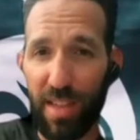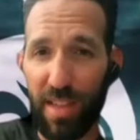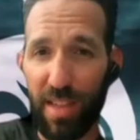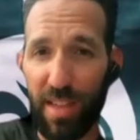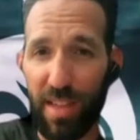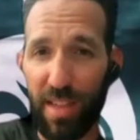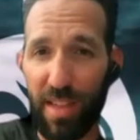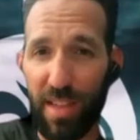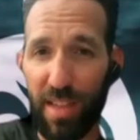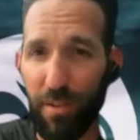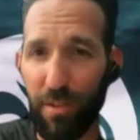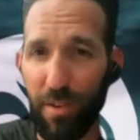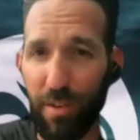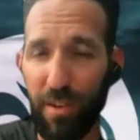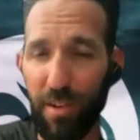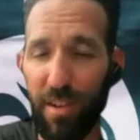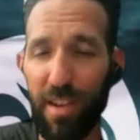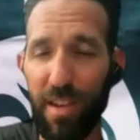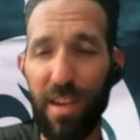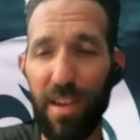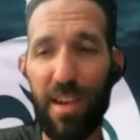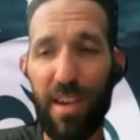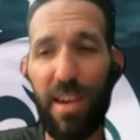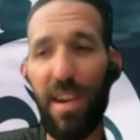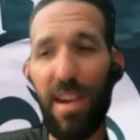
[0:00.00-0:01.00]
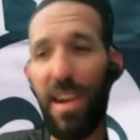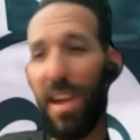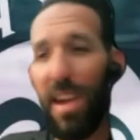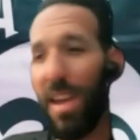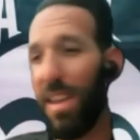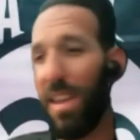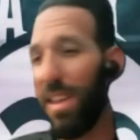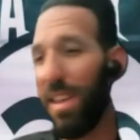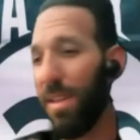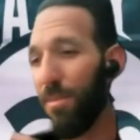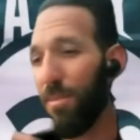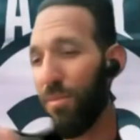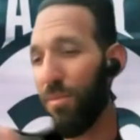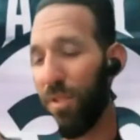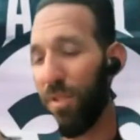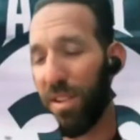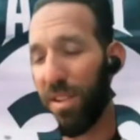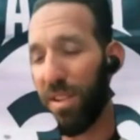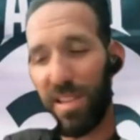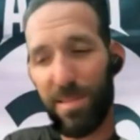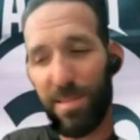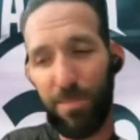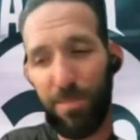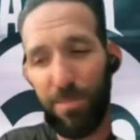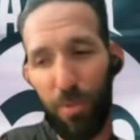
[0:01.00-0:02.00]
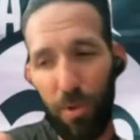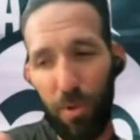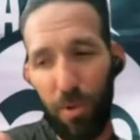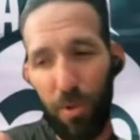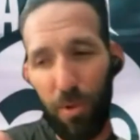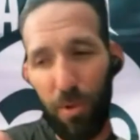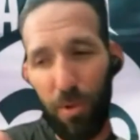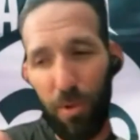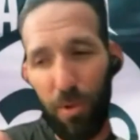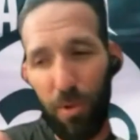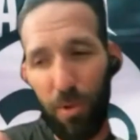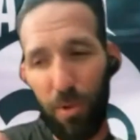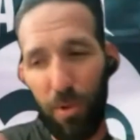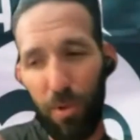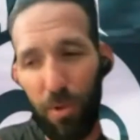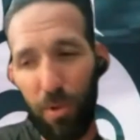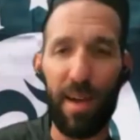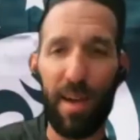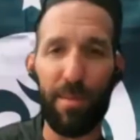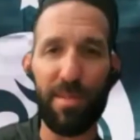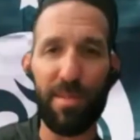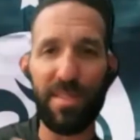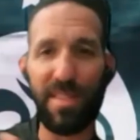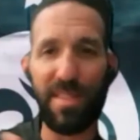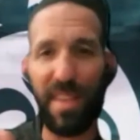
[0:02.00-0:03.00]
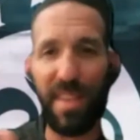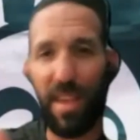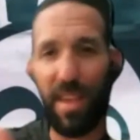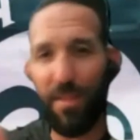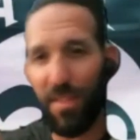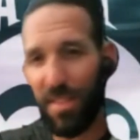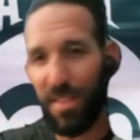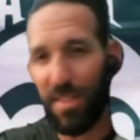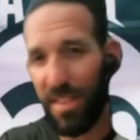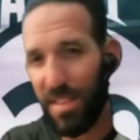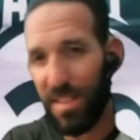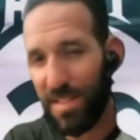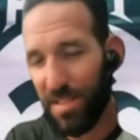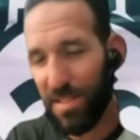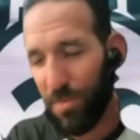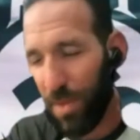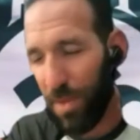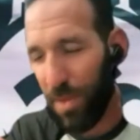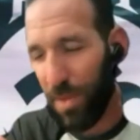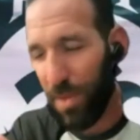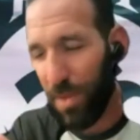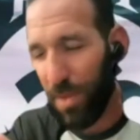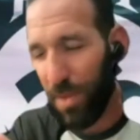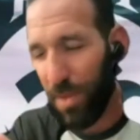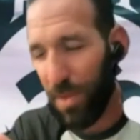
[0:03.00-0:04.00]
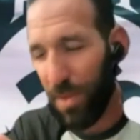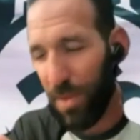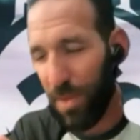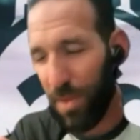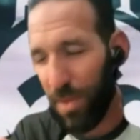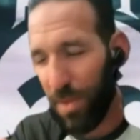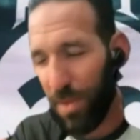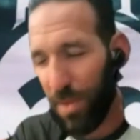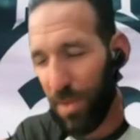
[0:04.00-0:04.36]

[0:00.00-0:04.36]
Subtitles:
surfer, and him bringing his board to Vietnam and saving these swimmers. And